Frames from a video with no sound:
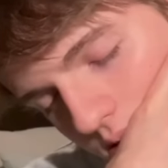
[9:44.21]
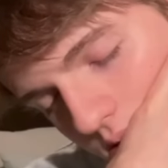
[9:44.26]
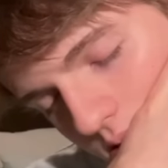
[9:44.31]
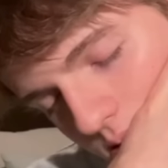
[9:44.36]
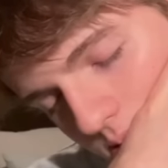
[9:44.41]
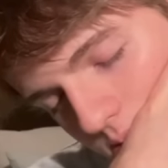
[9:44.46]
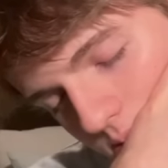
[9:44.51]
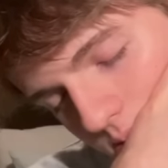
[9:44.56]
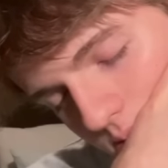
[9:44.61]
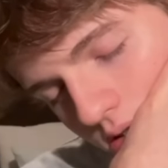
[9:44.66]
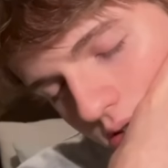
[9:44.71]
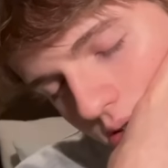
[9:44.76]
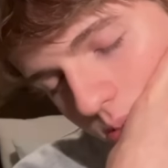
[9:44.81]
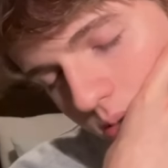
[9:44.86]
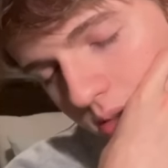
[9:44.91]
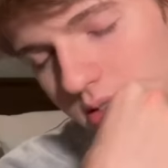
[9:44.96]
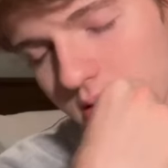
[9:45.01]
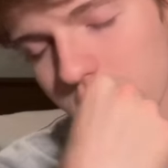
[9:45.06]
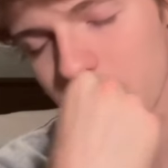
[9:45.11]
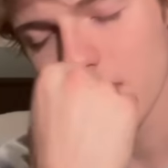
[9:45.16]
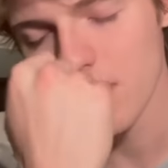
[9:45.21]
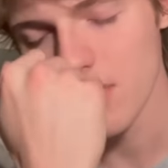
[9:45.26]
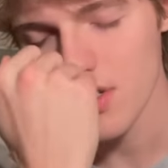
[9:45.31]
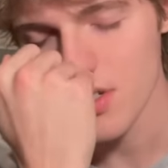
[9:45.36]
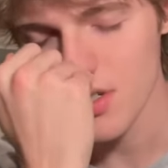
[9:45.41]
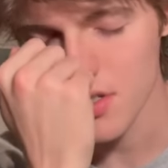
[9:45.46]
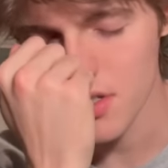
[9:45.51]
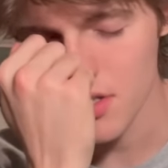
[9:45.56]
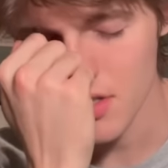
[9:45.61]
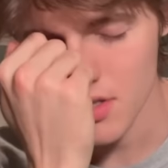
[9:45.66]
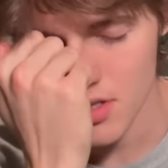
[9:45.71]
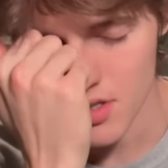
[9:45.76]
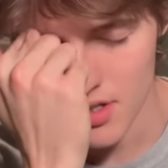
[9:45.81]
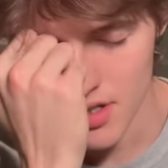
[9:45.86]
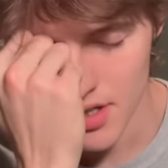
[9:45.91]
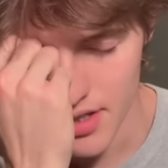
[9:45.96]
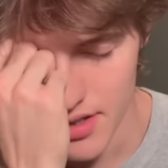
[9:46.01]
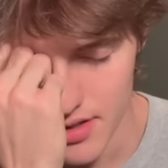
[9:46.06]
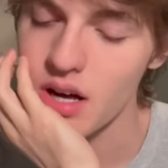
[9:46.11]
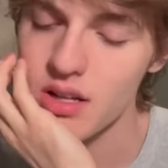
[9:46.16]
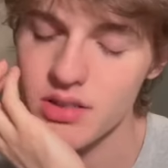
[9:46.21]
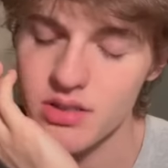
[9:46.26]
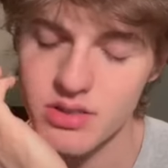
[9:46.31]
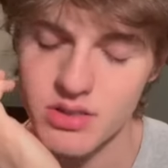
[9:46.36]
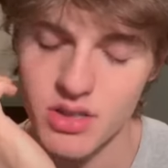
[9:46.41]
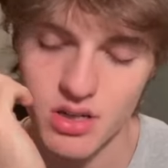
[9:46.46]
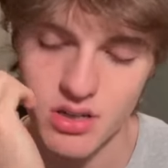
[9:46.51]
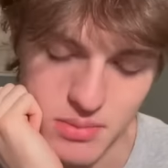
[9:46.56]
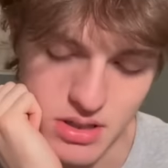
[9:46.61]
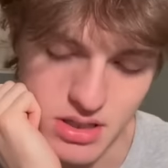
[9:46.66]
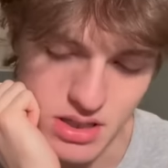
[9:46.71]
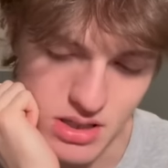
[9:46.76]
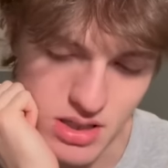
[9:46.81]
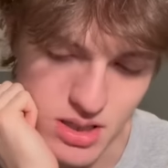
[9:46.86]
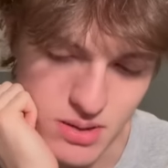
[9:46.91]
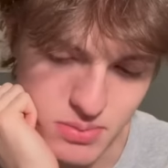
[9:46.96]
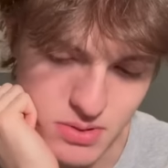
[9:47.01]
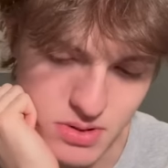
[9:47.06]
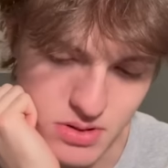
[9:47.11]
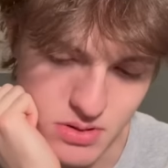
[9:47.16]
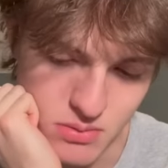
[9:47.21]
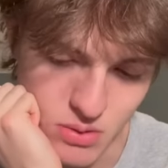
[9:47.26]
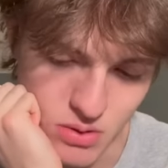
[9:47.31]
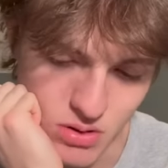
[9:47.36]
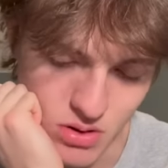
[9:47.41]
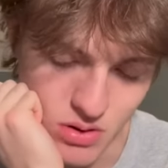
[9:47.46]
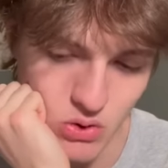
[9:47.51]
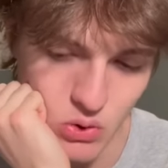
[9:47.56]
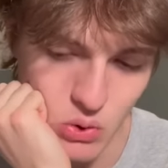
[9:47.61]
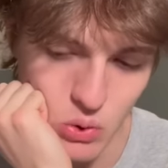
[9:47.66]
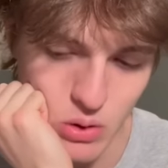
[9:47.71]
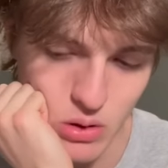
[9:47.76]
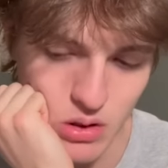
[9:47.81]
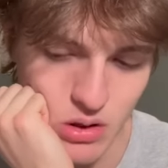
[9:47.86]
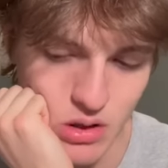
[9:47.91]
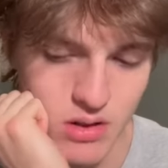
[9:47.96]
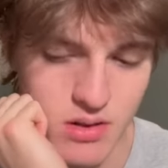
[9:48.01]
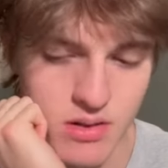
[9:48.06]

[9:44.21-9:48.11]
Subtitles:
I'm gonna finish this tonight. I'll start an eclipse tomorrow, or